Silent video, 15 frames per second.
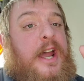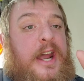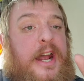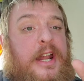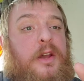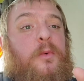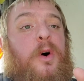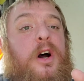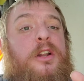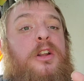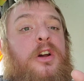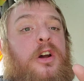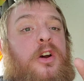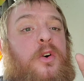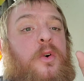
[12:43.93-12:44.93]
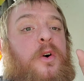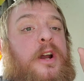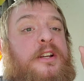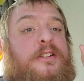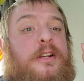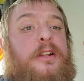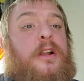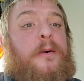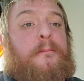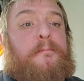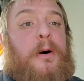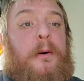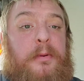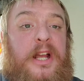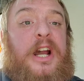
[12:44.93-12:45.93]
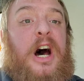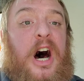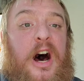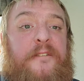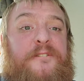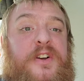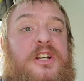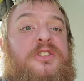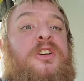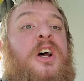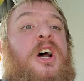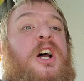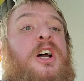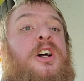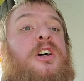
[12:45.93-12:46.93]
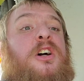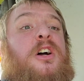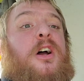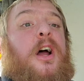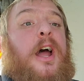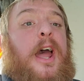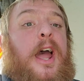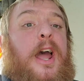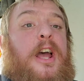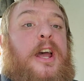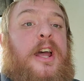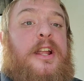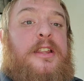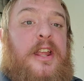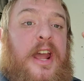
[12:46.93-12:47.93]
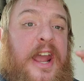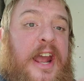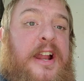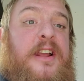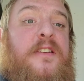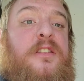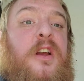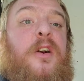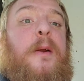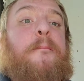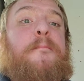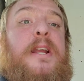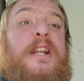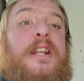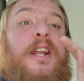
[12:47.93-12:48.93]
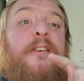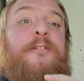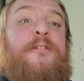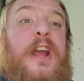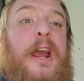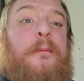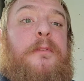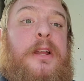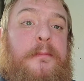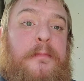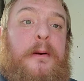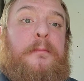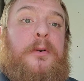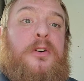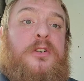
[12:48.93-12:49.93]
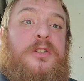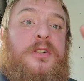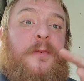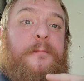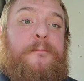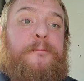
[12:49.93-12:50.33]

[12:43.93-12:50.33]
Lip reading: anyone who is in public office, any of their immediate family members,